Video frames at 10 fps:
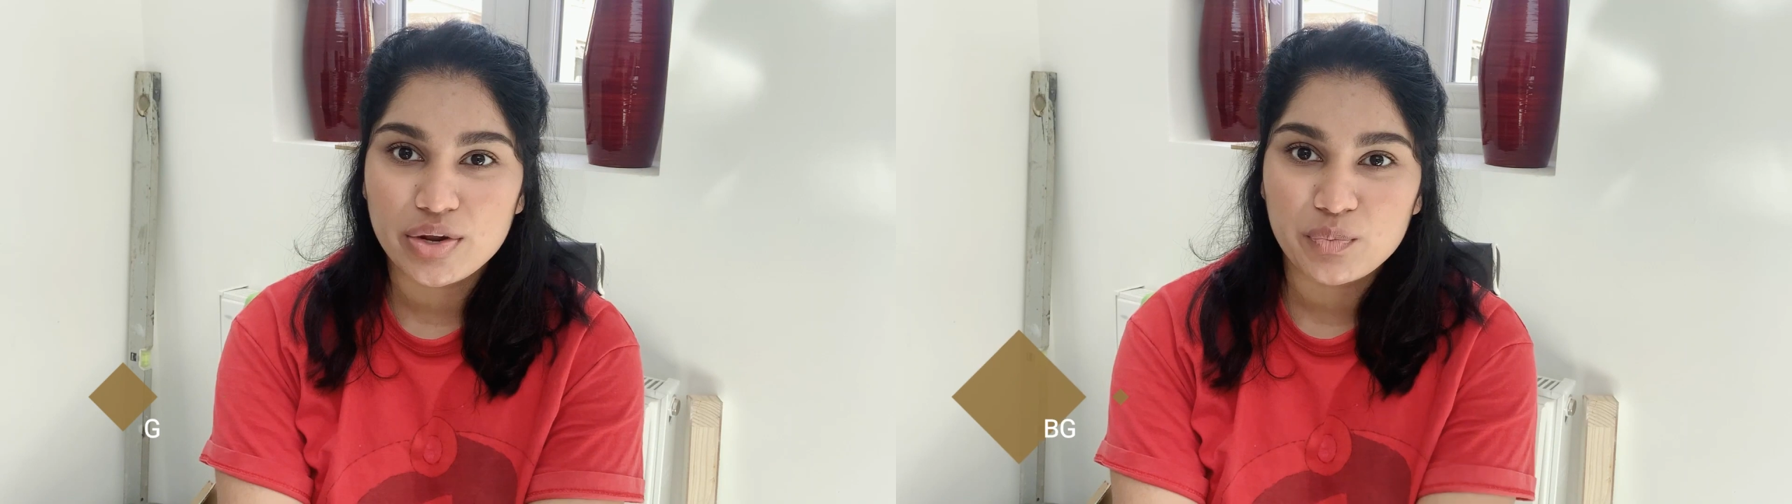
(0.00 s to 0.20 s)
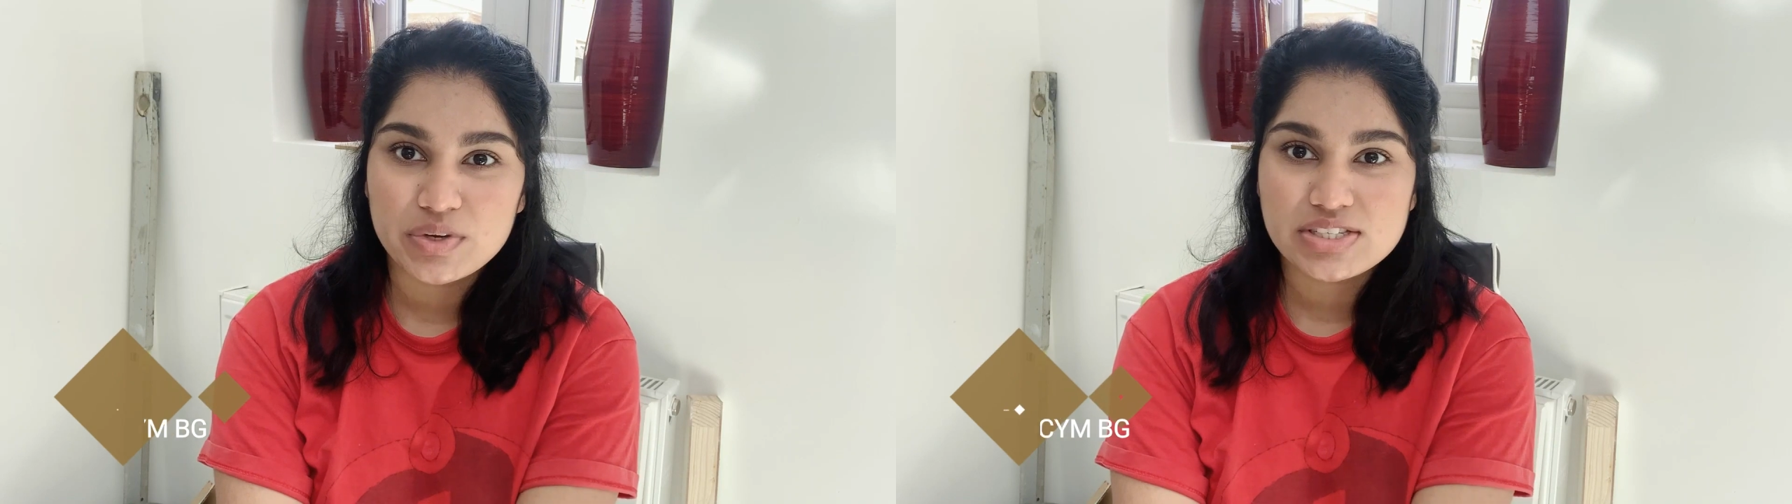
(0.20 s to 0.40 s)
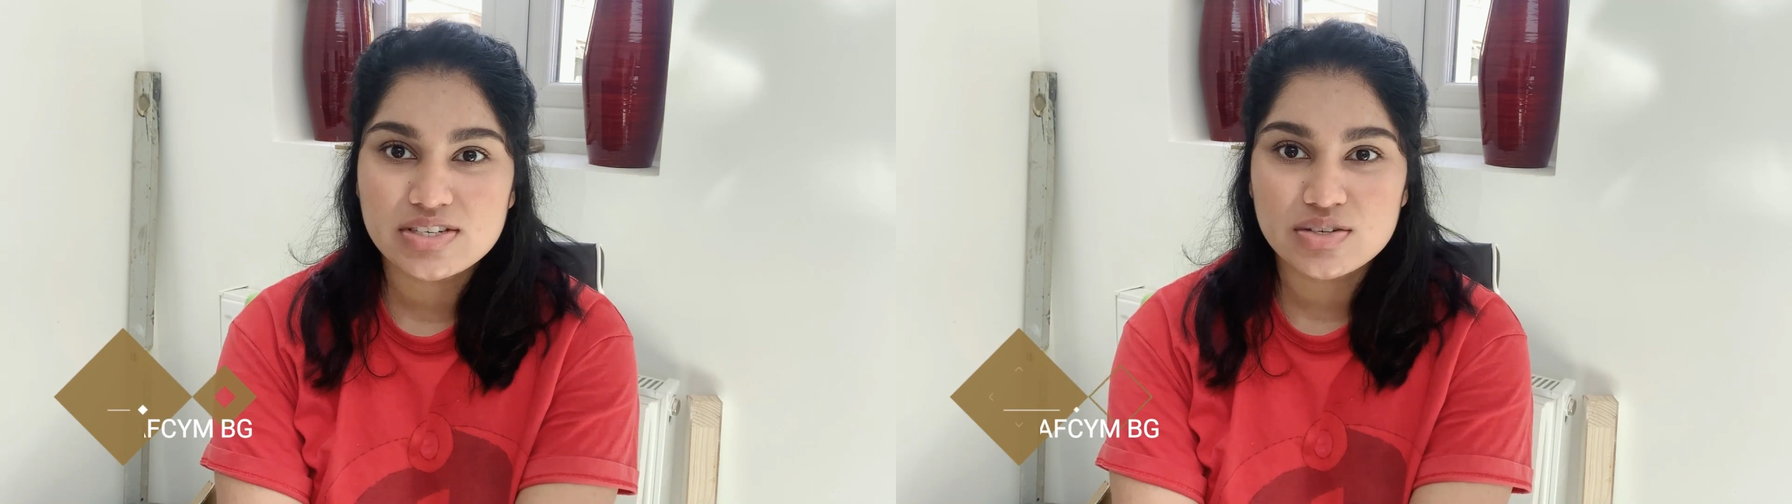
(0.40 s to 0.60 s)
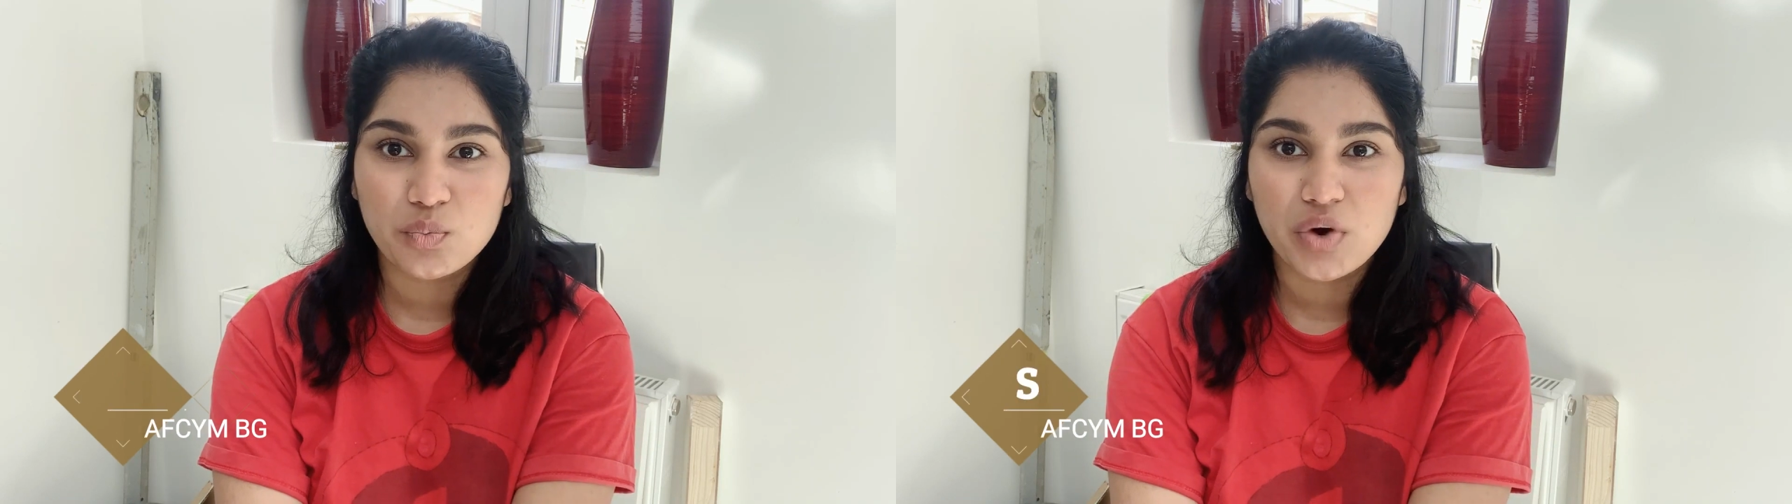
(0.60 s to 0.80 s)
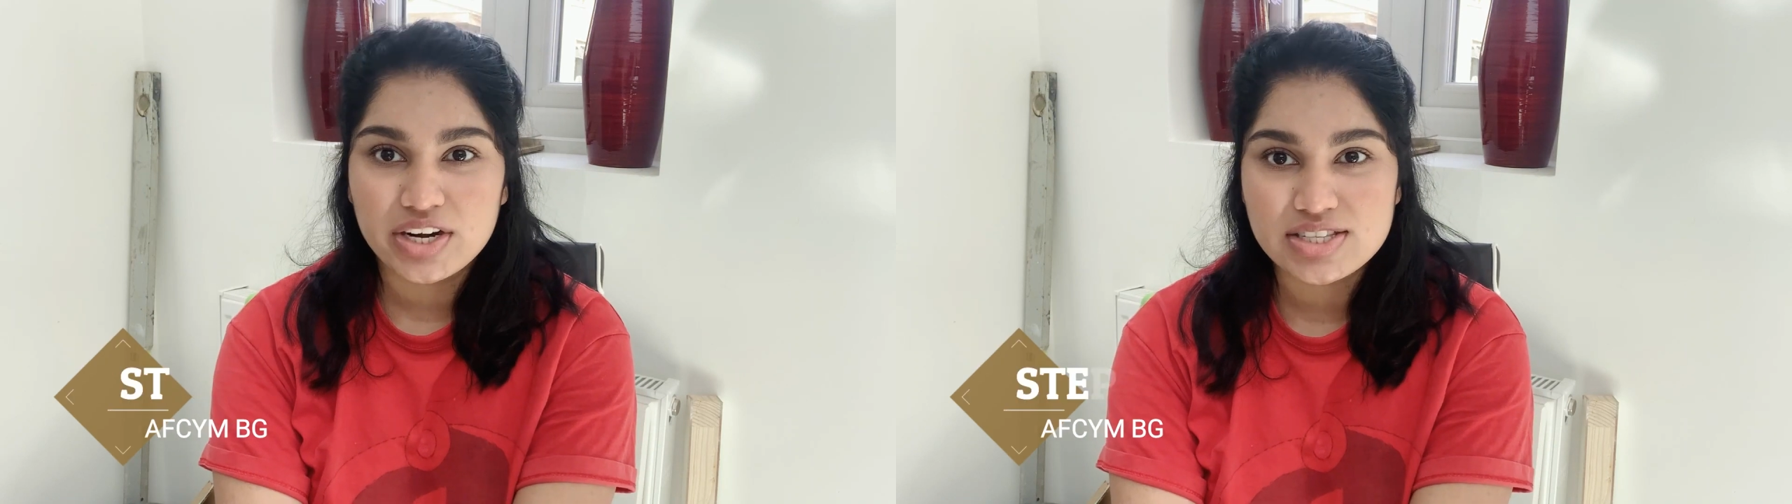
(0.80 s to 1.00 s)
it wasn't
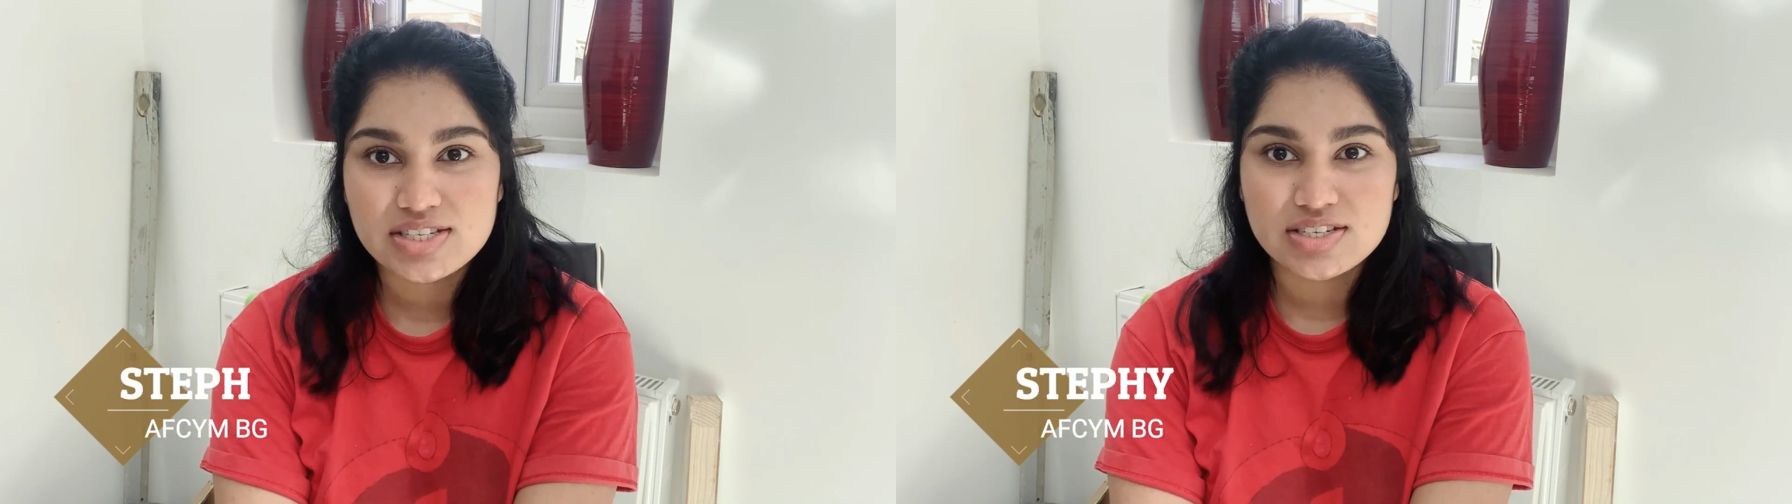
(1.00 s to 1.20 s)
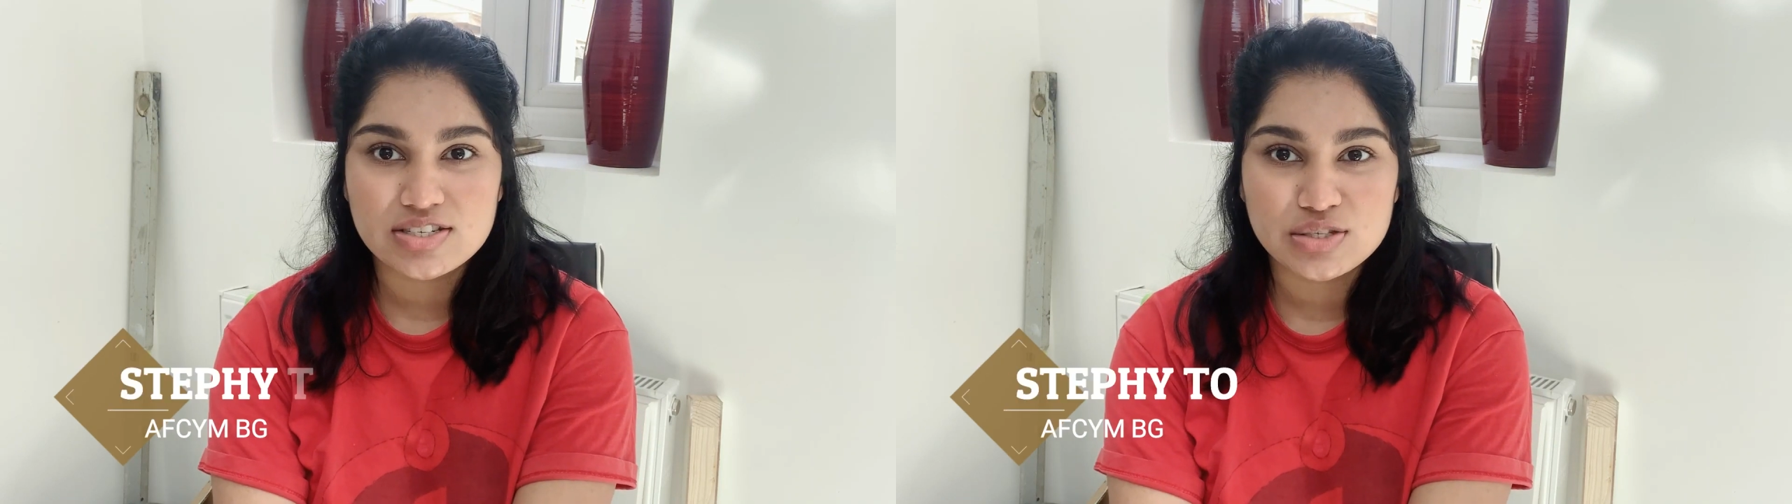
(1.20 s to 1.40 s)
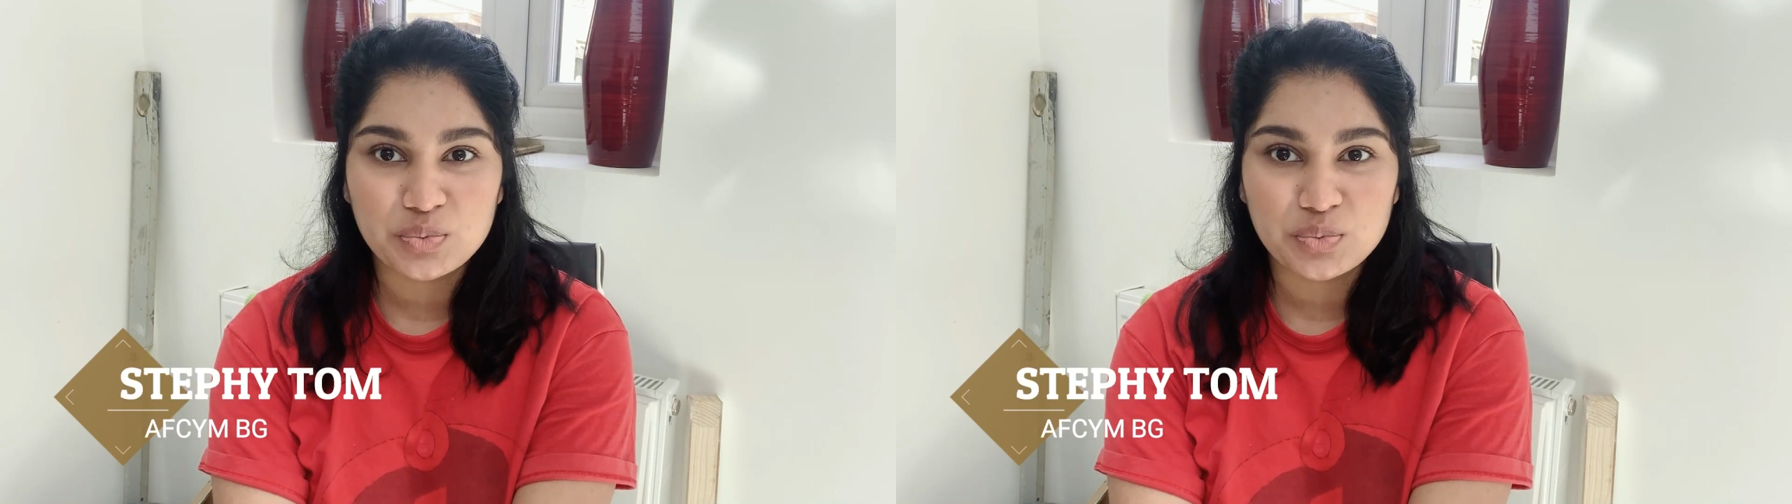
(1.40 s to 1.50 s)
one instance